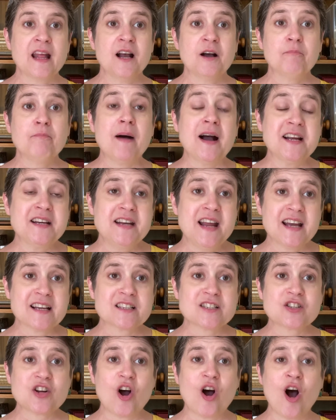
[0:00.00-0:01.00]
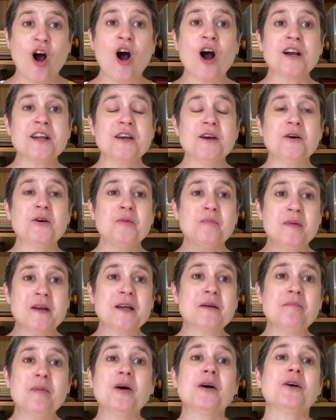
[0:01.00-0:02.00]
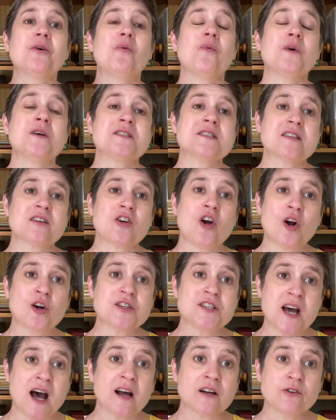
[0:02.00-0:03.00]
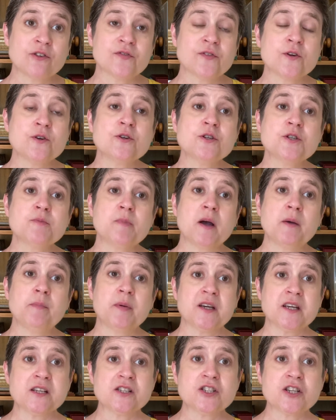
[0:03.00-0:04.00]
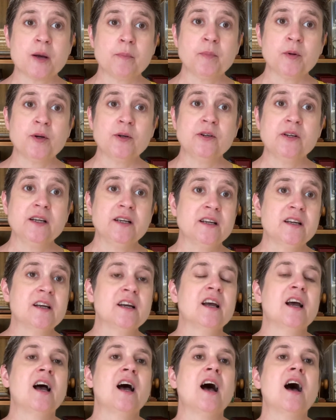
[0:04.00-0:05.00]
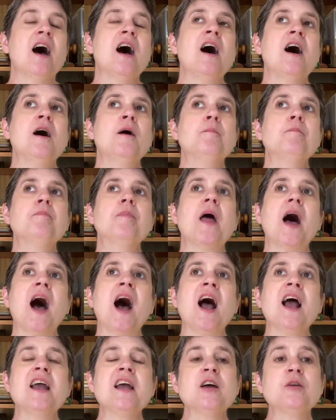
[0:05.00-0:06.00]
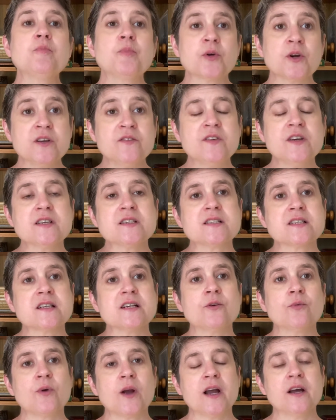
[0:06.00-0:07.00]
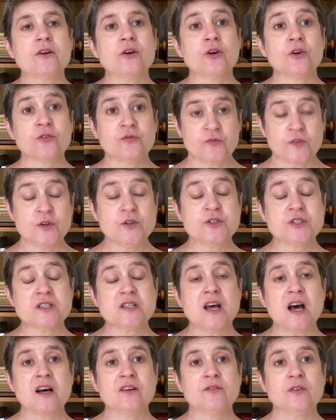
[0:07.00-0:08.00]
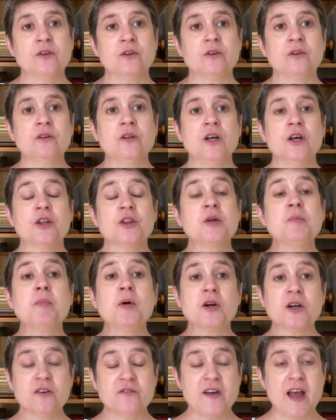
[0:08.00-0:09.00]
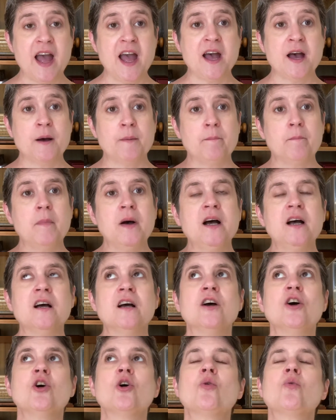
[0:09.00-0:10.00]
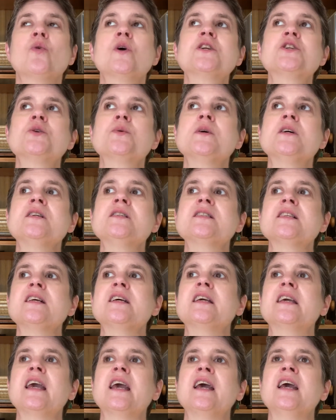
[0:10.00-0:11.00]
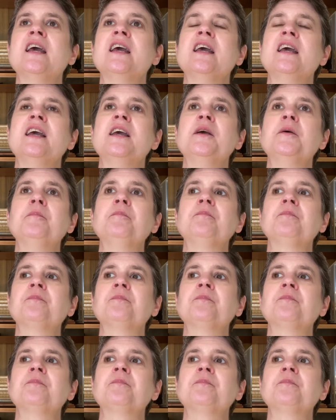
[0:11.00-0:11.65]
My next audio big book was The Cartographers by Ping Shepherd. Um, I had previously read her first novel, The Book of M, which was like a